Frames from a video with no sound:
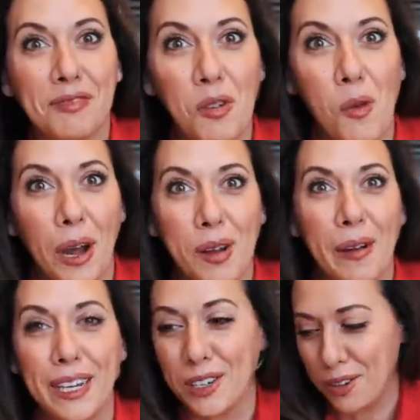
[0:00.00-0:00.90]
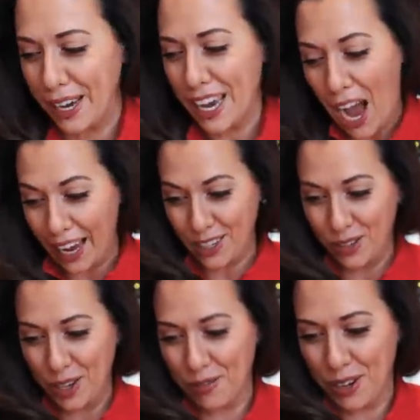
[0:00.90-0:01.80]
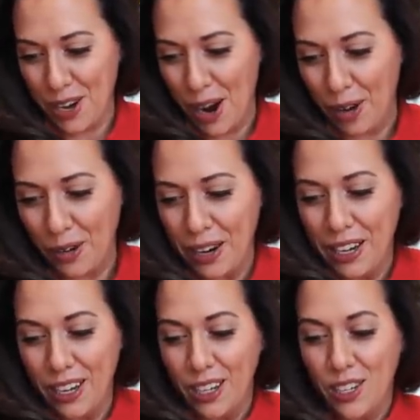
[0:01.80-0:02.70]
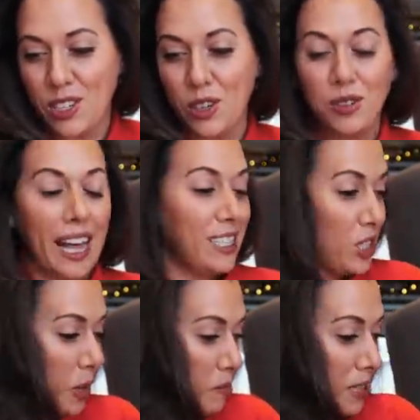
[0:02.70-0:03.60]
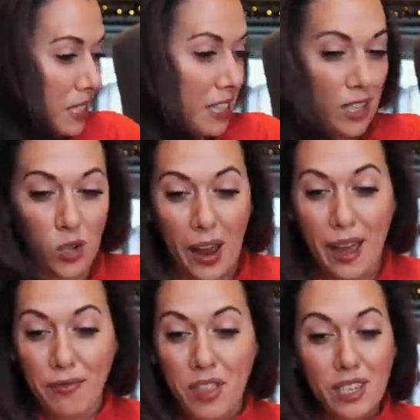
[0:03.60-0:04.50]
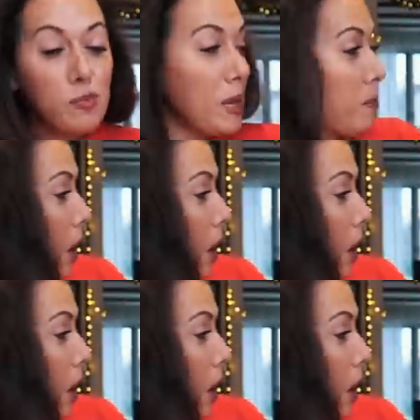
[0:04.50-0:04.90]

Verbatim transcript: What am I doing? I don't even know. So let's jump into this. So I have this big